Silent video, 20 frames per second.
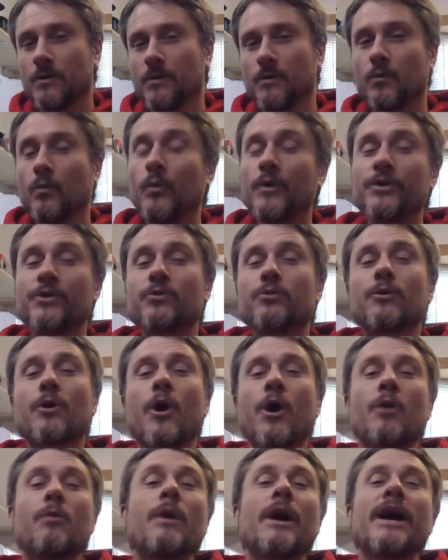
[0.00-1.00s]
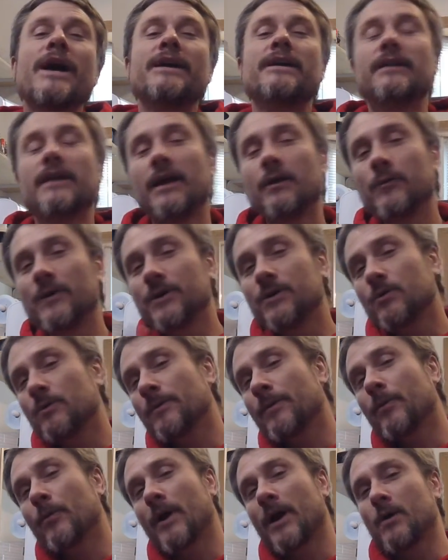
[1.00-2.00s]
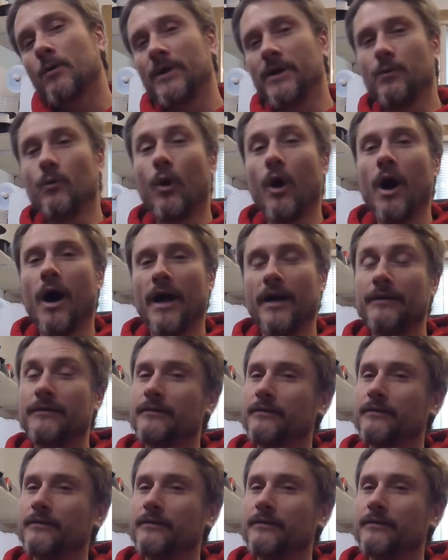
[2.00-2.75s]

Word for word: We do it our way, and we do it the way we want.